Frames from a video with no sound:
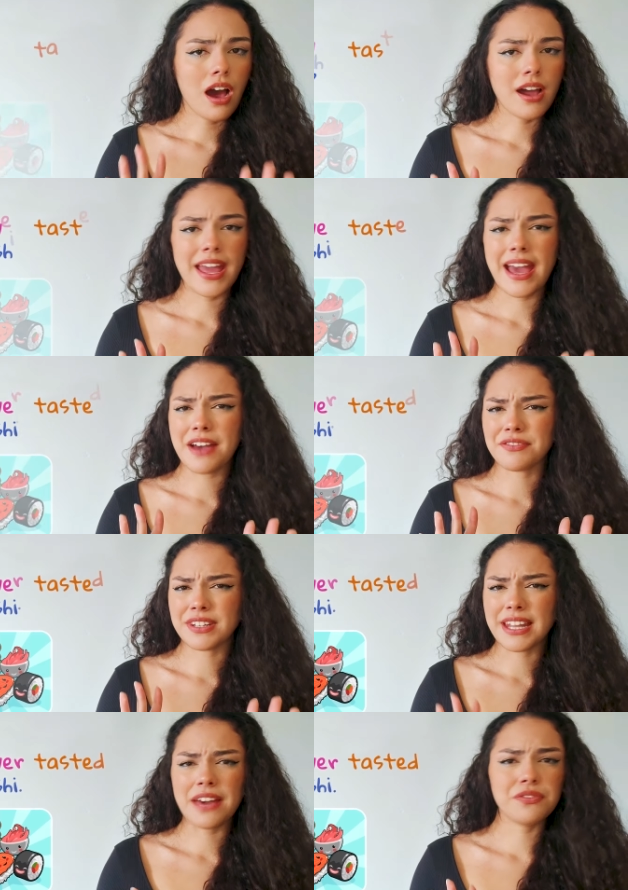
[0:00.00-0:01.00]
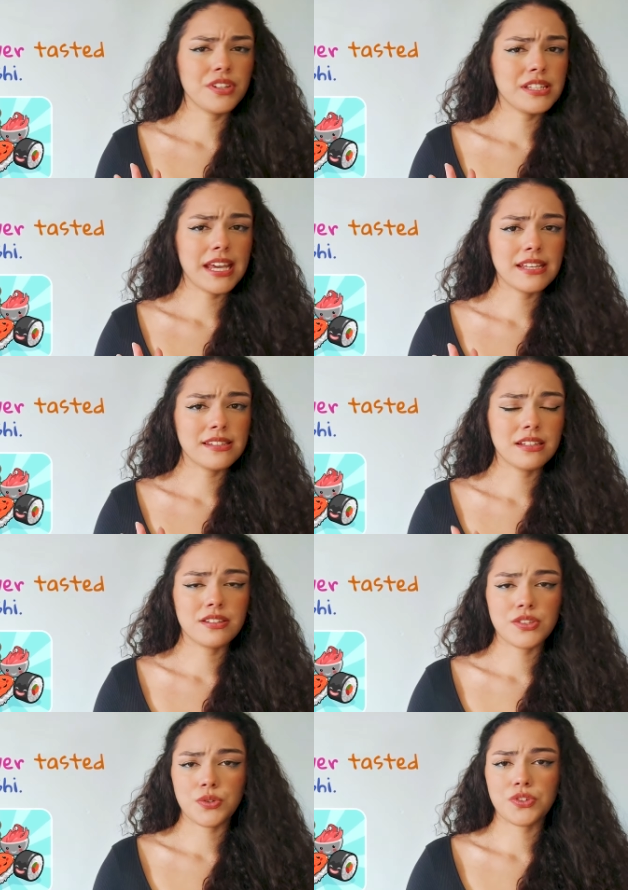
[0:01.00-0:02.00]
I have never
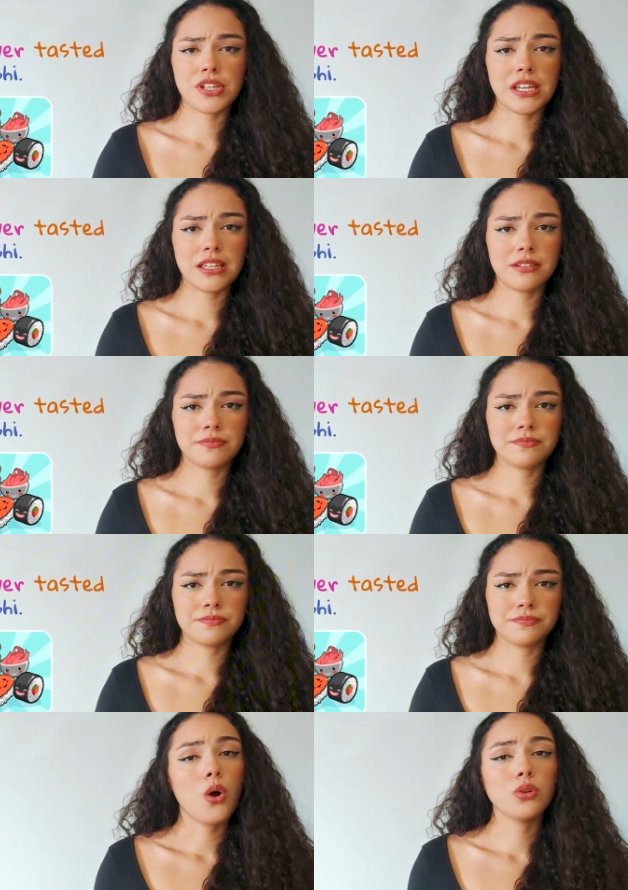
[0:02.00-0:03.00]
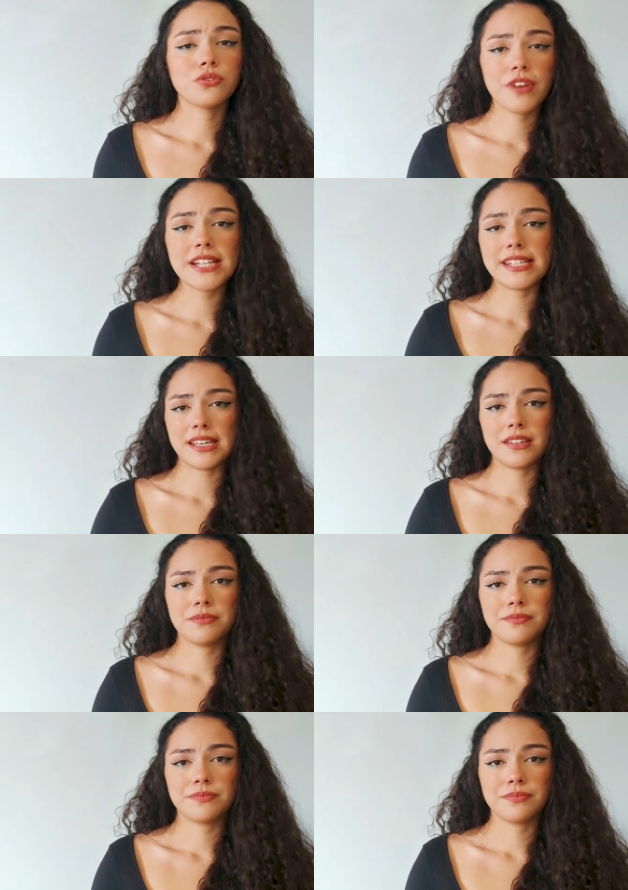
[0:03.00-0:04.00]
tasted sushi.
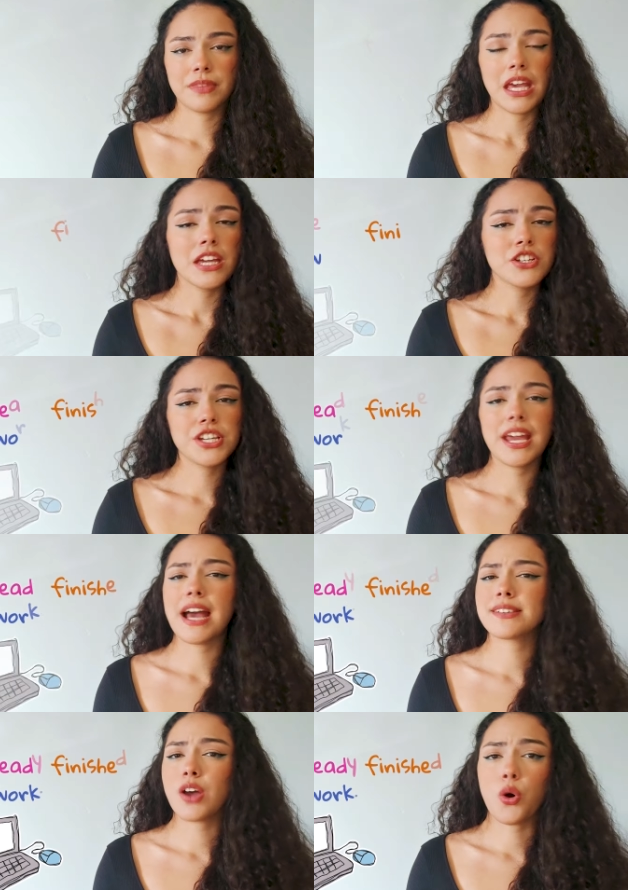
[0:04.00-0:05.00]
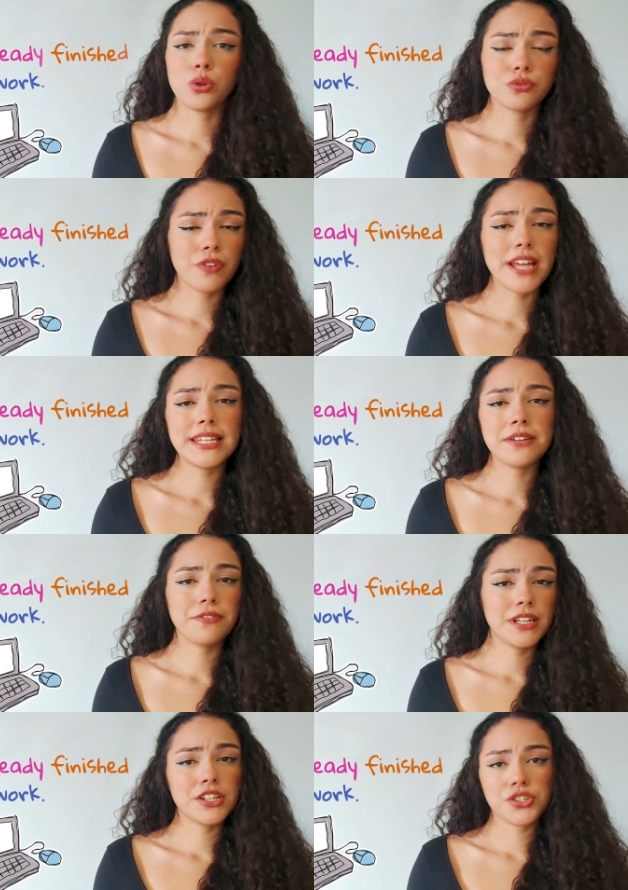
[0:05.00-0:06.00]
Already. She has already
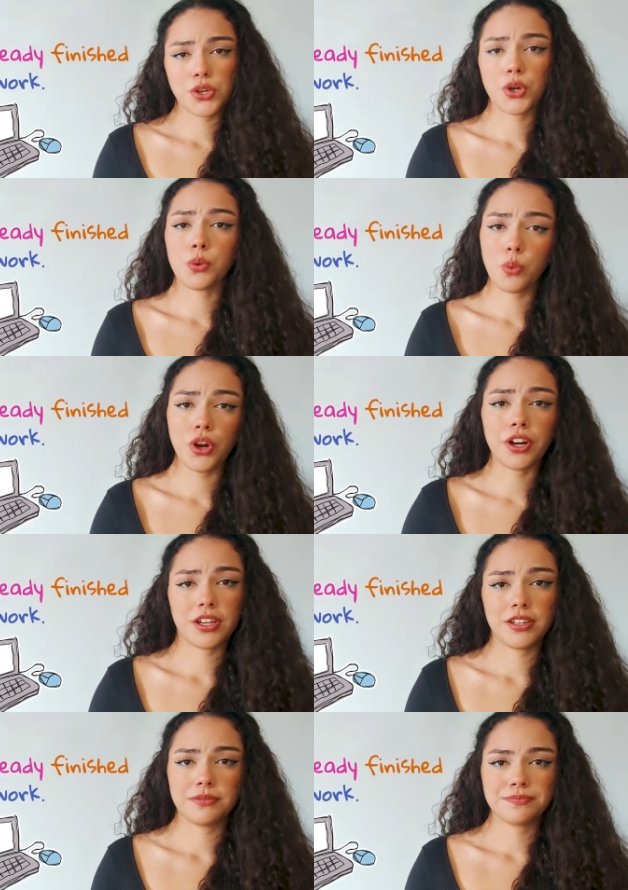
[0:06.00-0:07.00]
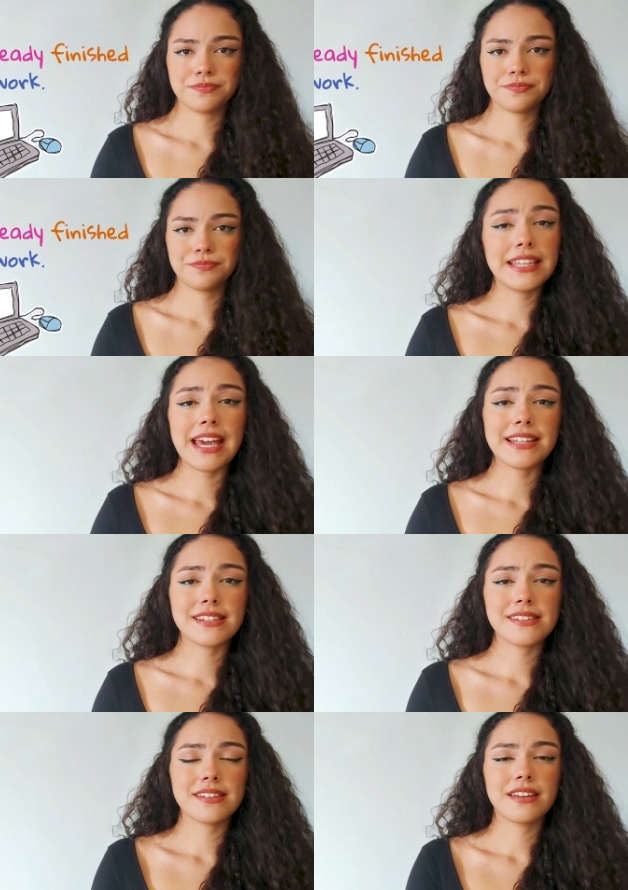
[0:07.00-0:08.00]
finished her work.
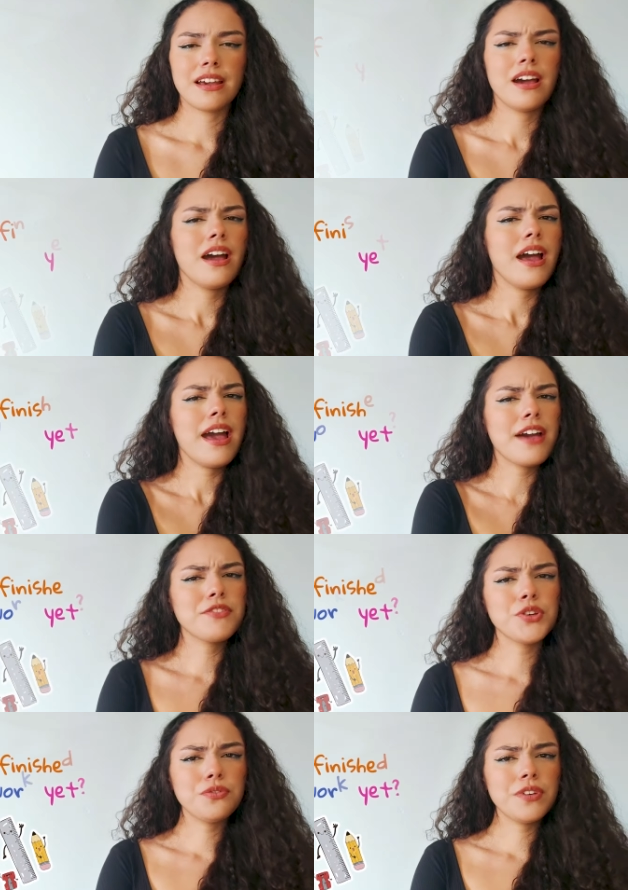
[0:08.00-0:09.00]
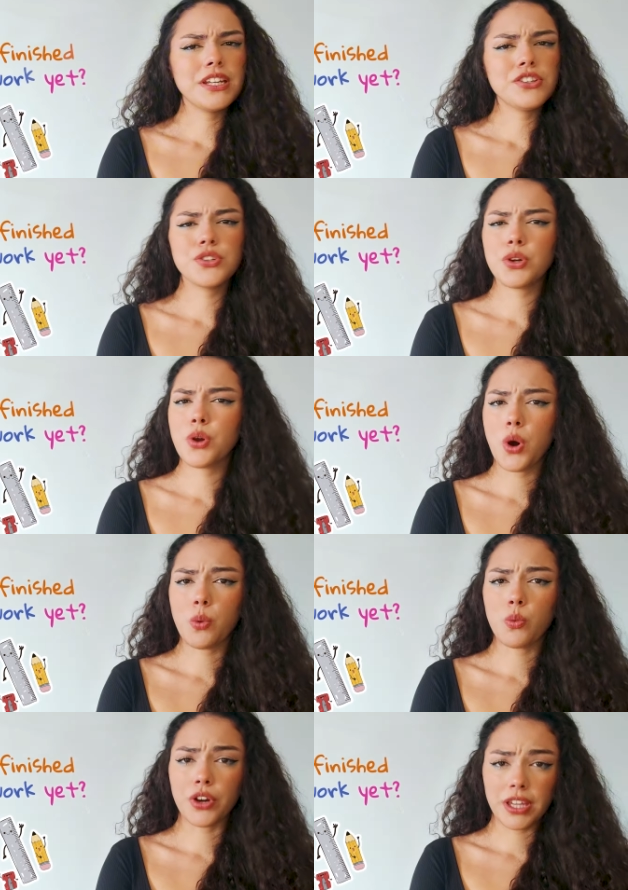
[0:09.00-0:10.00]
Yet. Have you finished your
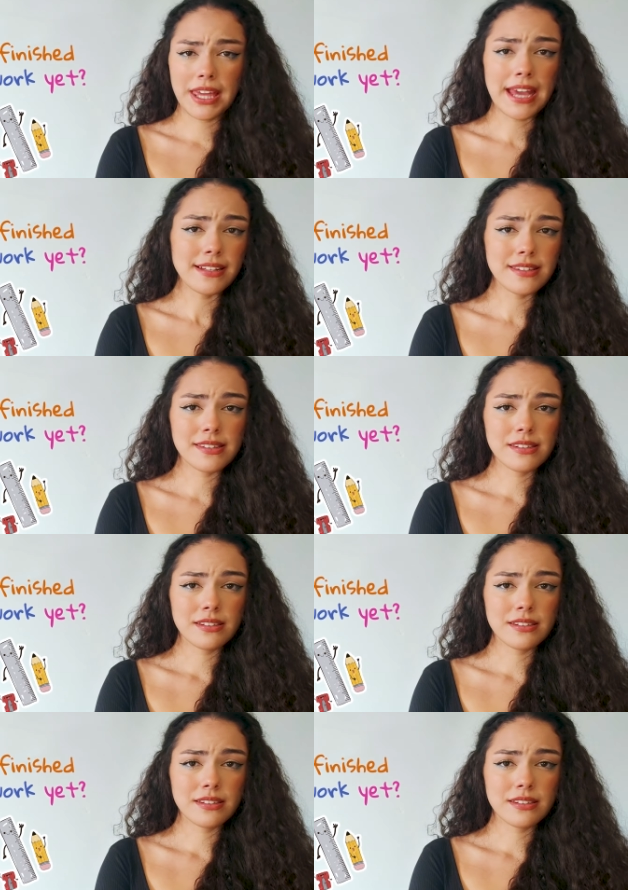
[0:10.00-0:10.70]
homework yet?